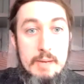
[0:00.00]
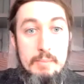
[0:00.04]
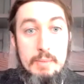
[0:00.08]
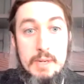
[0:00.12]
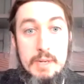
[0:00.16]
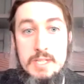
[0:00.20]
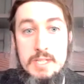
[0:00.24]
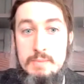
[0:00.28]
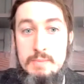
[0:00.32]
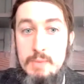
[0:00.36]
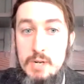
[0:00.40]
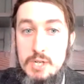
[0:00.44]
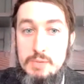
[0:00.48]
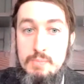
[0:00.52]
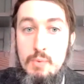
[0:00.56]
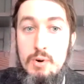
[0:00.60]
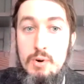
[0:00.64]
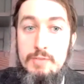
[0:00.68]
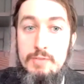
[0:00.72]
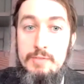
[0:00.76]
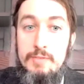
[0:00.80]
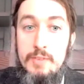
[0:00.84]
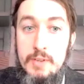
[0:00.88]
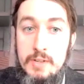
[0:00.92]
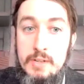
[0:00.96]
but is a much
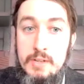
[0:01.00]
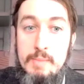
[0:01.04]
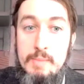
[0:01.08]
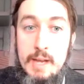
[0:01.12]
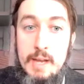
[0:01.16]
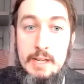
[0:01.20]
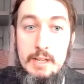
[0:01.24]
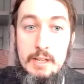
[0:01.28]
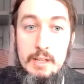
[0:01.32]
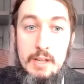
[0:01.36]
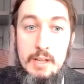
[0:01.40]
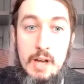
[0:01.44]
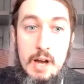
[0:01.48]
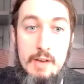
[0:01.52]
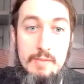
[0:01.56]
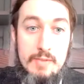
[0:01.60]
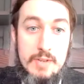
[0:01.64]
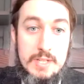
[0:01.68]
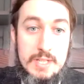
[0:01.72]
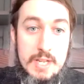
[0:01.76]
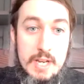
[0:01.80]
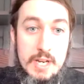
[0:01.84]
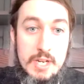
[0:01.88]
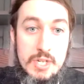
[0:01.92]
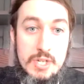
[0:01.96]
more fundamental
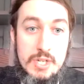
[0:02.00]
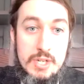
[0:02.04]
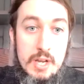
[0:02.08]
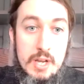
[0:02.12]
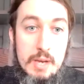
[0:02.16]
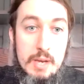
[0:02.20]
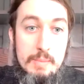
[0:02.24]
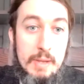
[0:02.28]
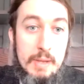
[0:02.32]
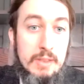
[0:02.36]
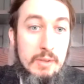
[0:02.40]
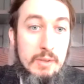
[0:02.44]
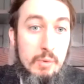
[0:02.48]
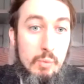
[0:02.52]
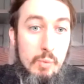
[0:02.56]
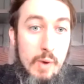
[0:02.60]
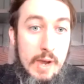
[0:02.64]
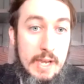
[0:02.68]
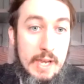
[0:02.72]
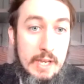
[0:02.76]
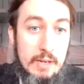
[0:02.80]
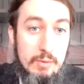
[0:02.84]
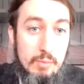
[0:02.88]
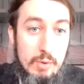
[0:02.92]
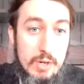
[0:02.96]
conversation about the
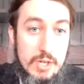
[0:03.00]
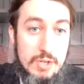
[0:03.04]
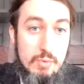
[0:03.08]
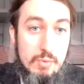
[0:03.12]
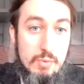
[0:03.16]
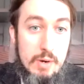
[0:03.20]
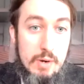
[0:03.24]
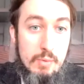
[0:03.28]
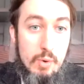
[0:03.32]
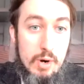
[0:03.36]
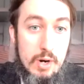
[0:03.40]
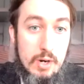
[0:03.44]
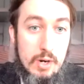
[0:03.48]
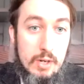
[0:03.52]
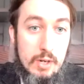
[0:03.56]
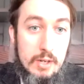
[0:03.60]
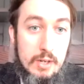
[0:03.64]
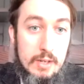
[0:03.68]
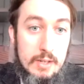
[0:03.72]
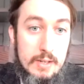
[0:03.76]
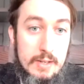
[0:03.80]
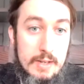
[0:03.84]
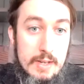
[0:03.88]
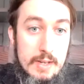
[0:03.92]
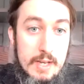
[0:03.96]
way in which we work.